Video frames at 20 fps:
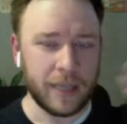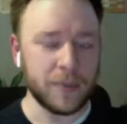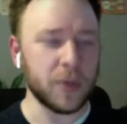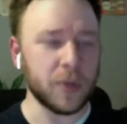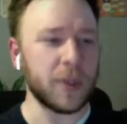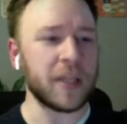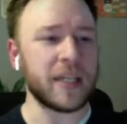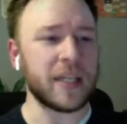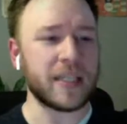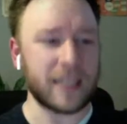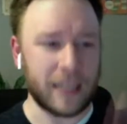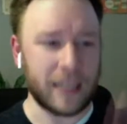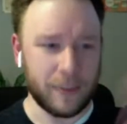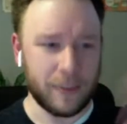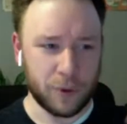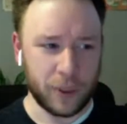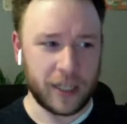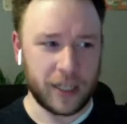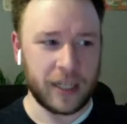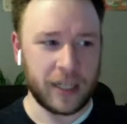keep doing this and
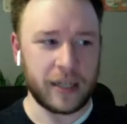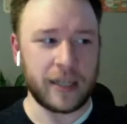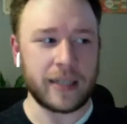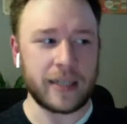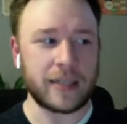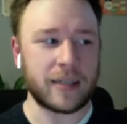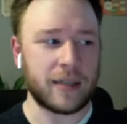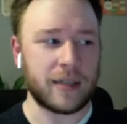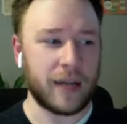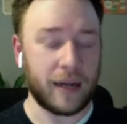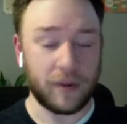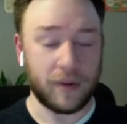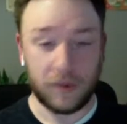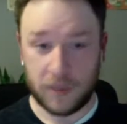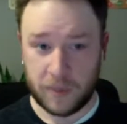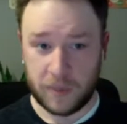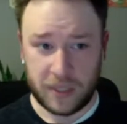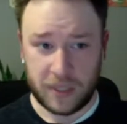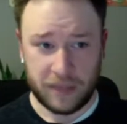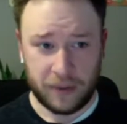keep drinking this.
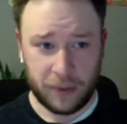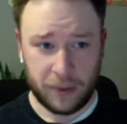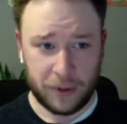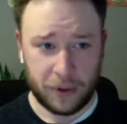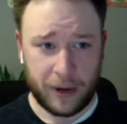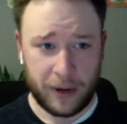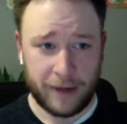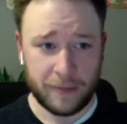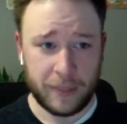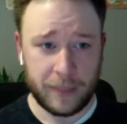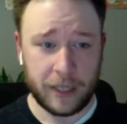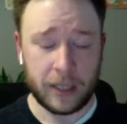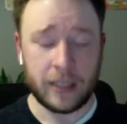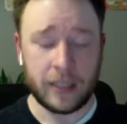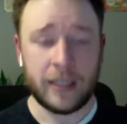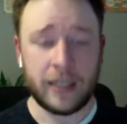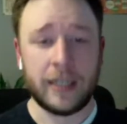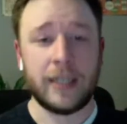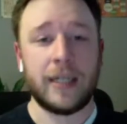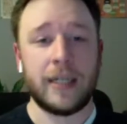specifically with the craft
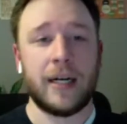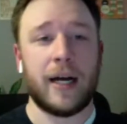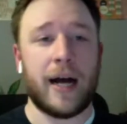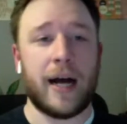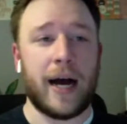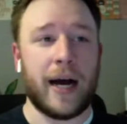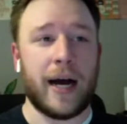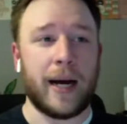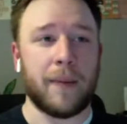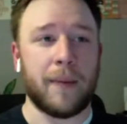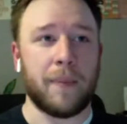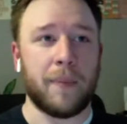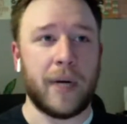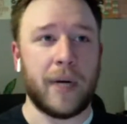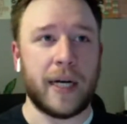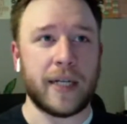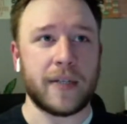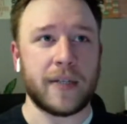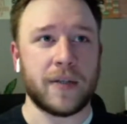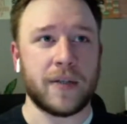beer,
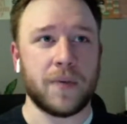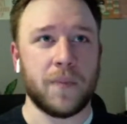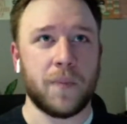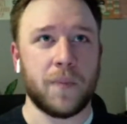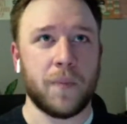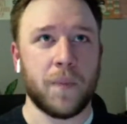but